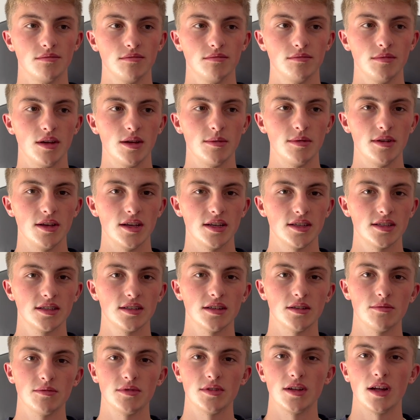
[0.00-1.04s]
Maybe it
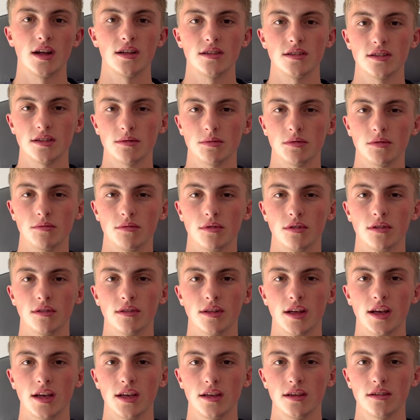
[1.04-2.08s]
slims down to something more
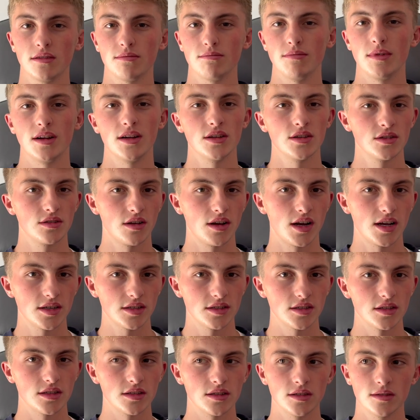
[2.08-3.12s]
like Meta's
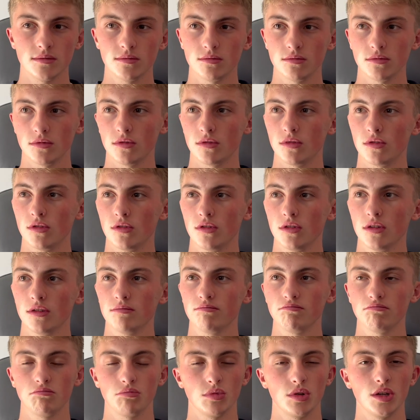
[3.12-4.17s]
glasses, or
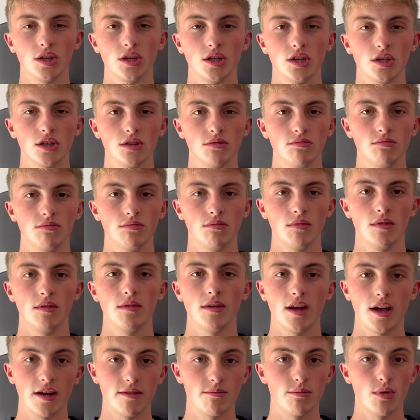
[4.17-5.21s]
it could
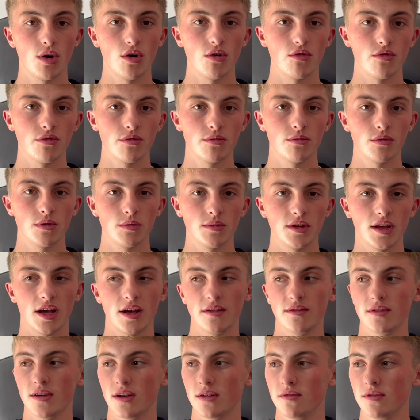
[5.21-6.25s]
have both, where we
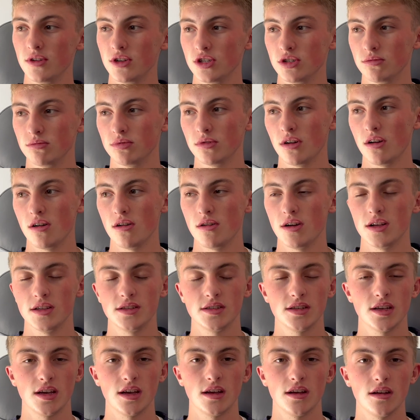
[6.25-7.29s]
have a Vision Pro
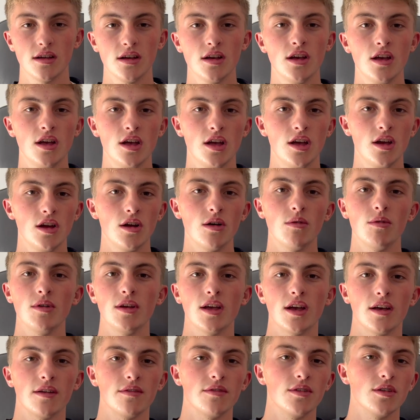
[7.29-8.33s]
headset, we
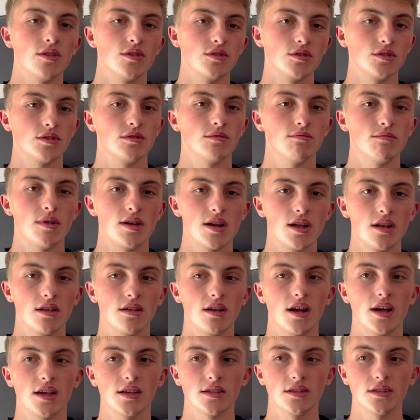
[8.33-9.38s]
have those Meta
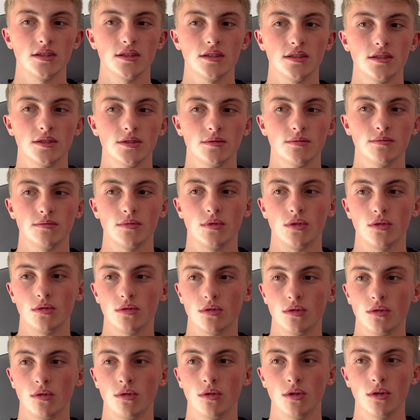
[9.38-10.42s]
glasses,
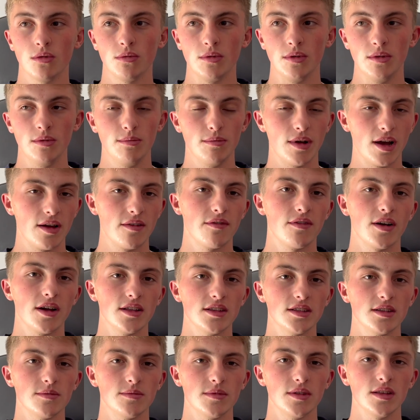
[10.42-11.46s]
or we might find
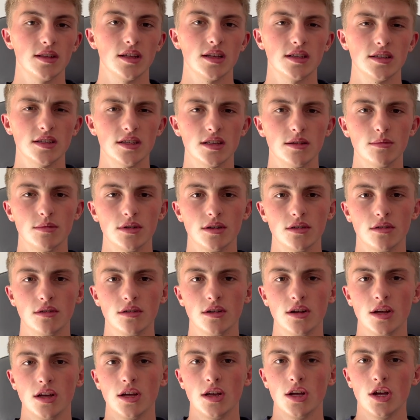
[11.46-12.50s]
something that's in the middle.
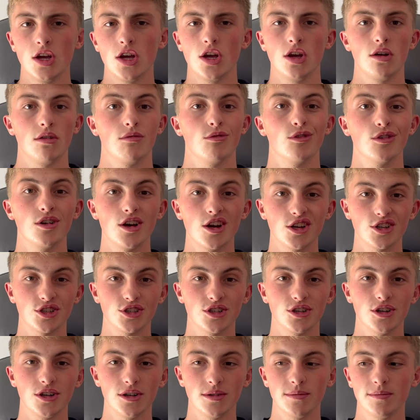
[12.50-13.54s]
We're not
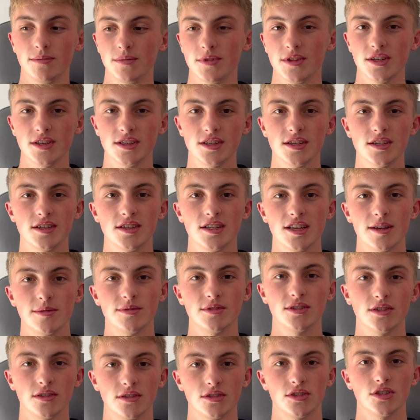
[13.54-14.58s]
sure, but this is
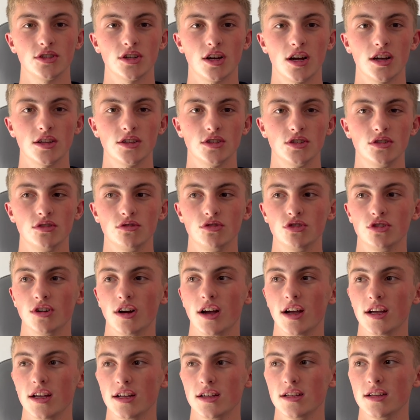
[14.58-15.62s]
Samsung's shot to try
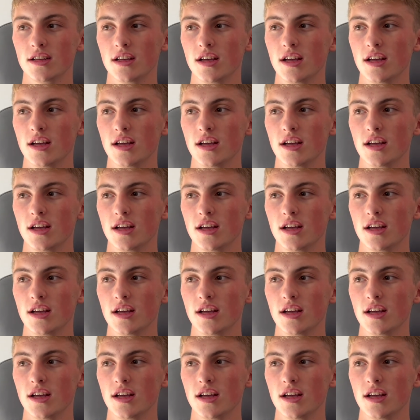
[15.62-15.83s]
and